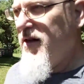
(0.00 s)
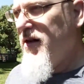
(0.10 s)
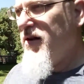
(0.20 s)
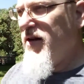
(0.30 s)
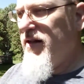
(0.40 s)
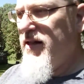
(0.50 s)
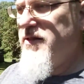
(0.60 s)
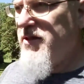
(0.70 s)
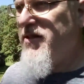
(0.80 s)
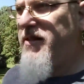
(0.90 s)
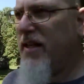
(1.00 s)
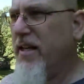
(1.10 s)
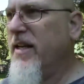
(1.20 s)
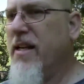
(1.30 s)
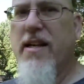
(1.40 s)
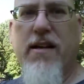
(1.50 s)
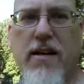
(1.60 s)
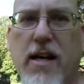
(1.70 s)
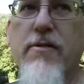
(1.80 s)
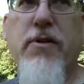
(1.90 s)
all right, let's just say
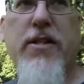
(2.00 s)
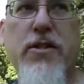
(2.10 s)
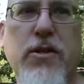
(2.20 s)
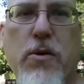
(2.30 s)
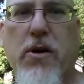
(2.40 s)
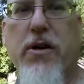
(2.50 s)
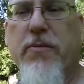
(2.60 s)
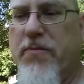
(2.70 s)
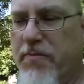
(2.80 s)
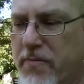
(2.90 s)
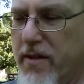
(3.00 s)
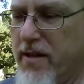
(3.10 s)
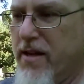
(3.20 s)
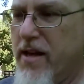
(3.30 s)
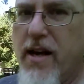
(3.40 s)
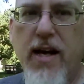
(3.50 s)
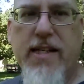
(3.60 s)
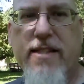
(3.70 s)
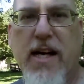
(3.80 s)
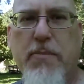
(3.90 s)
I've reached a corner. I
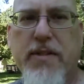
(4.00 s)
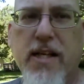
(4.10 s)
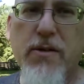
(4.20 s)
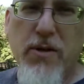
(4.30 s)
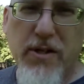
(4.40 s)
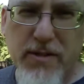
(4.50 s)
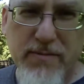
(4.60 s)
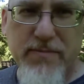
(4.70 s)
stop at that corner,